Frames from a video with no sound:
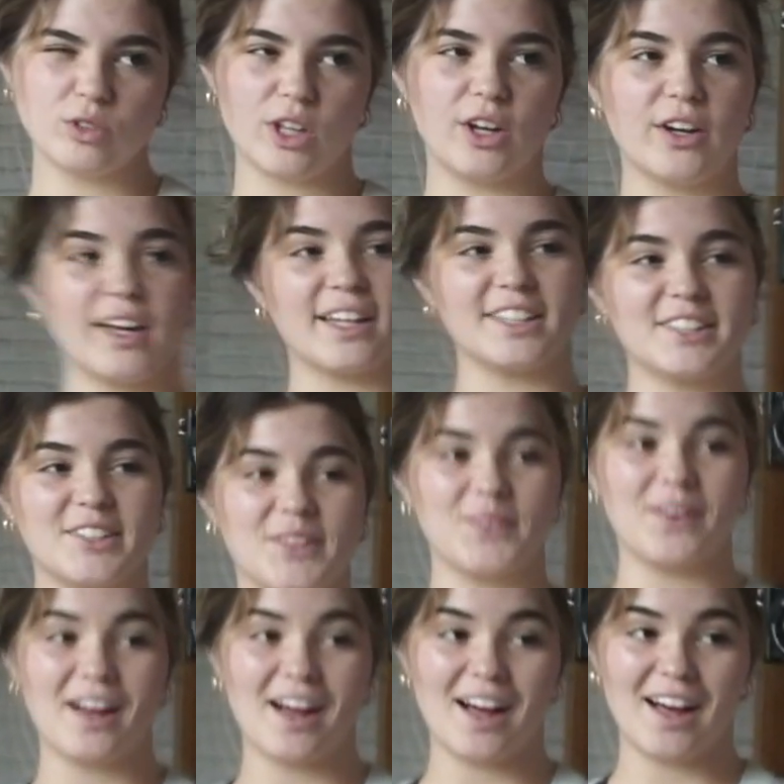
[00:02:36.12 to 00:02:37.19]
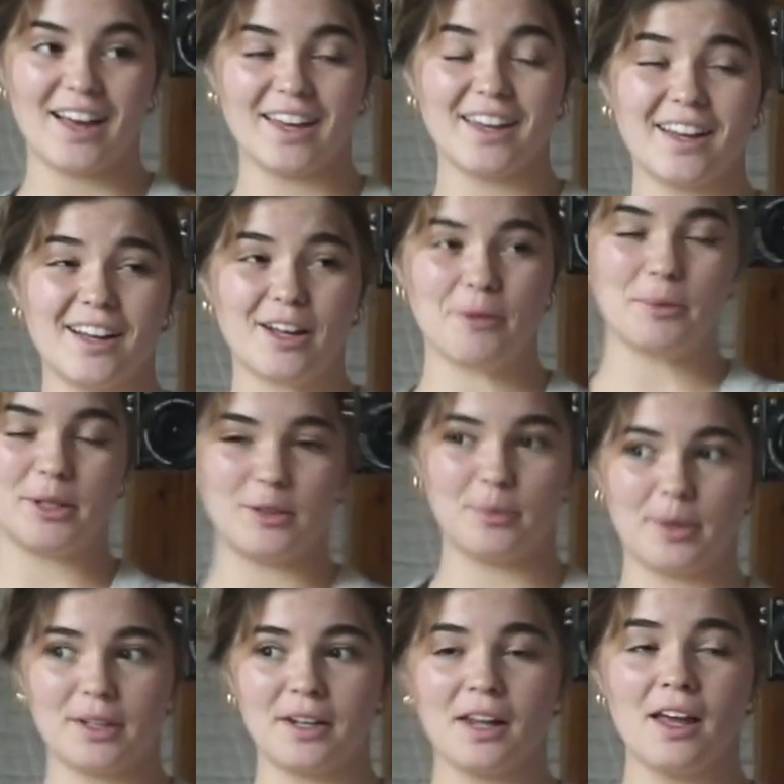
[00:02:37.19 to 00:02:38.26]
Okay, so hi. It's
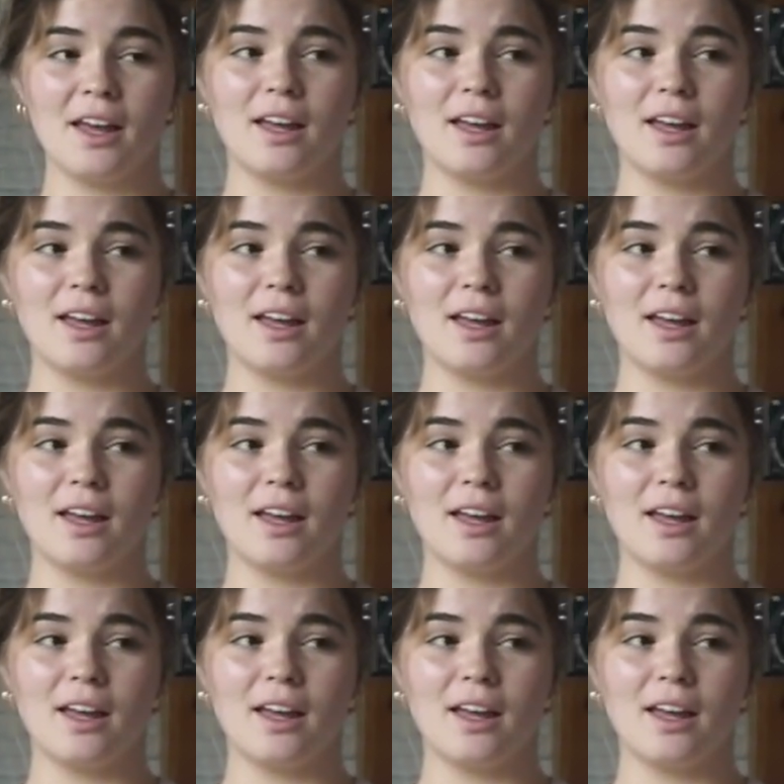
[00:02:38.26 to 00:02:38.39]
been